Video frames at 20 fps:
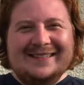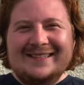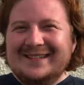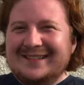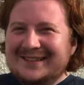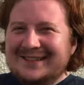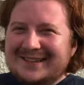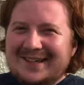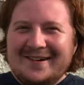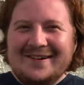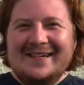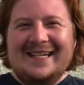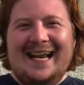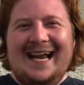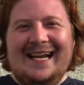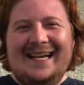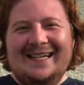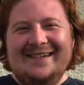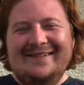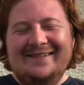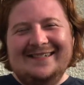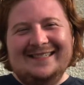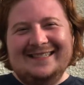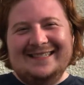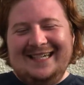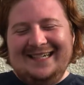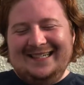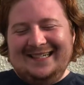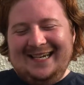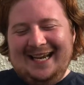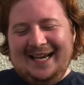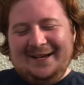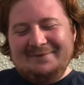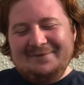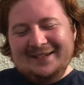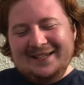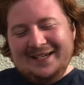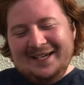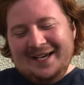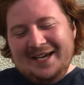So glad he got the Seeker name.
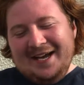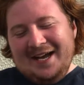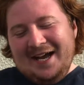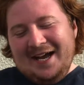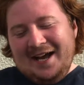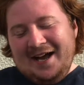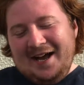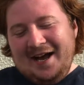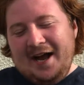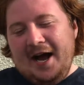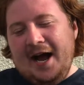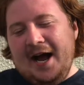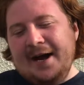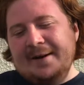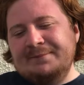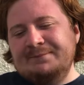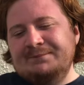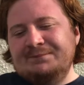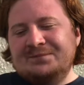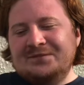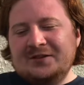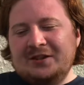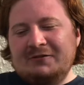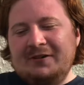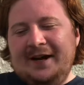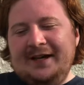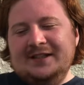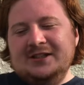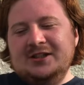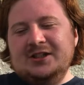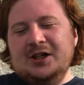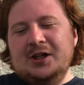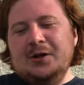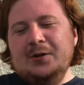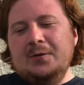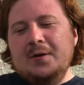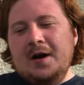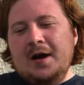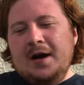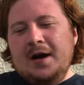Right, so